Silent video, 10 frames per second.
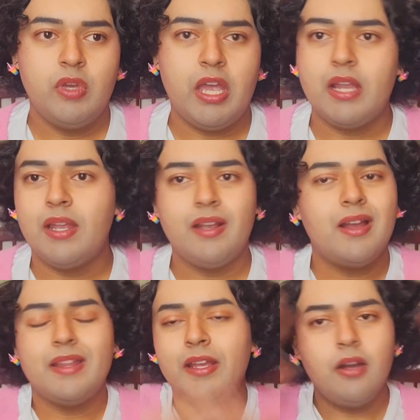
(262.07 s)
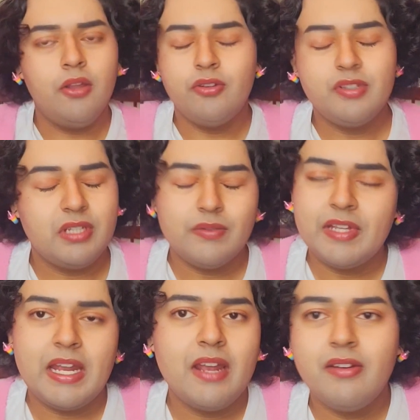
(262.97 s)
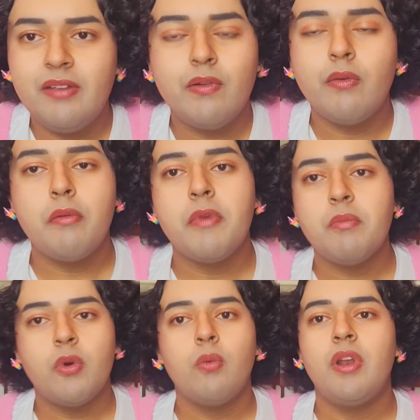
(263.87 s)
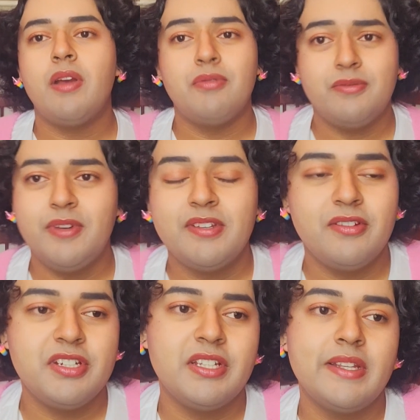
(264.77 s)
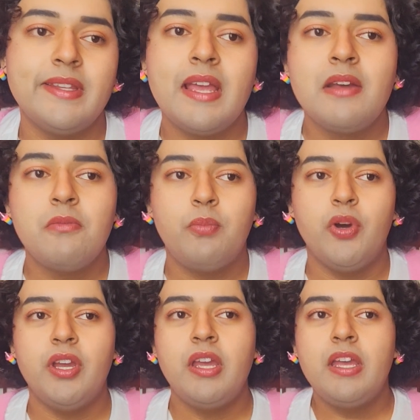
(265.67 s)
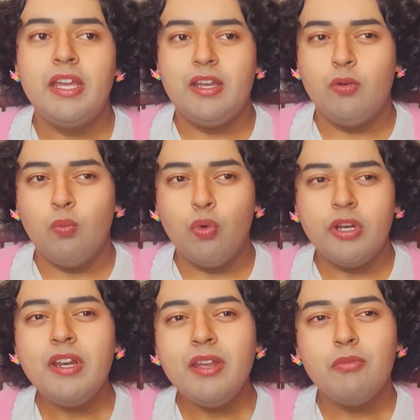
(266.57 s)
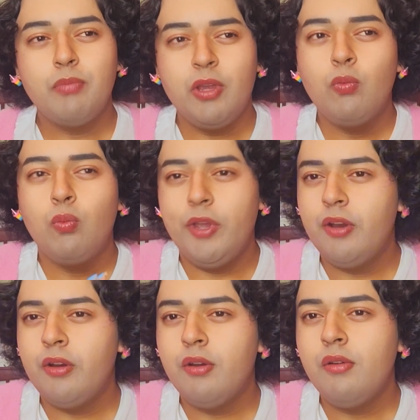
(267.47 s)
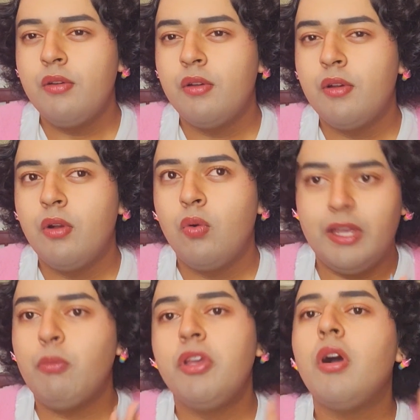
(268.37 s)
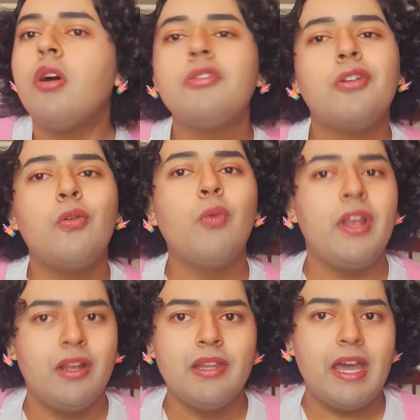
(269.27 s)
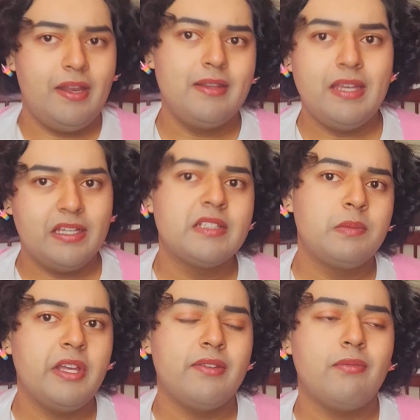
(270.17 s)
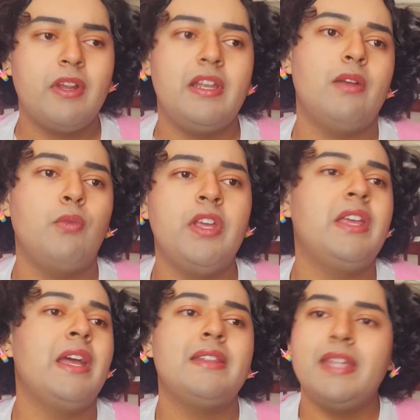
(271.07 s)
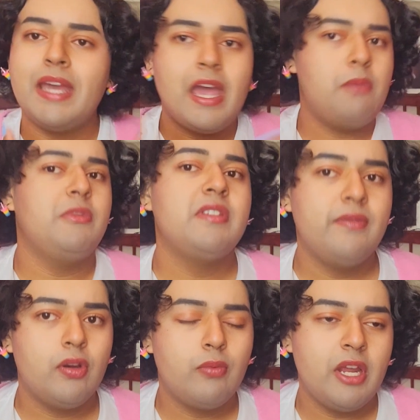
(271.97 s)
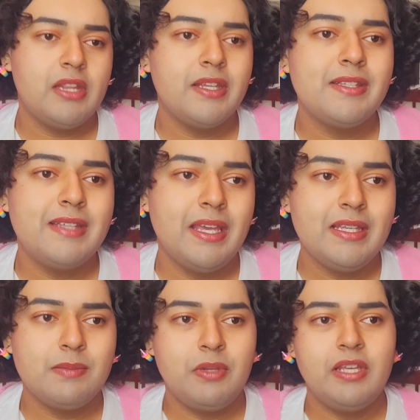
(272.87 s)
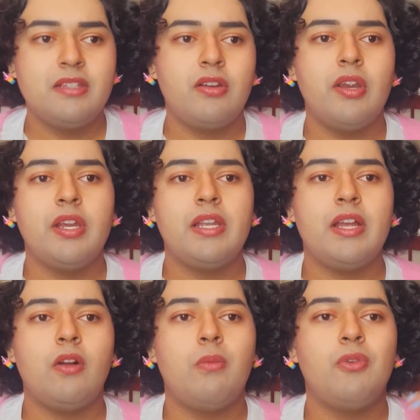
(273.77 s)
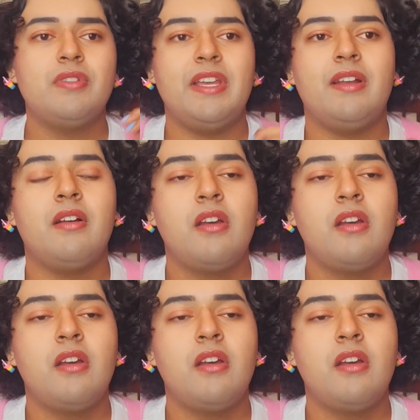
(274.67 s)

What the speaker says: and like I think other stuff that I don't even remember when I was researching this. But wouldn't it be weird? We all know when Aladdin takes place, right? Like, we get the atmosphere, right? This takes place during, like, almost like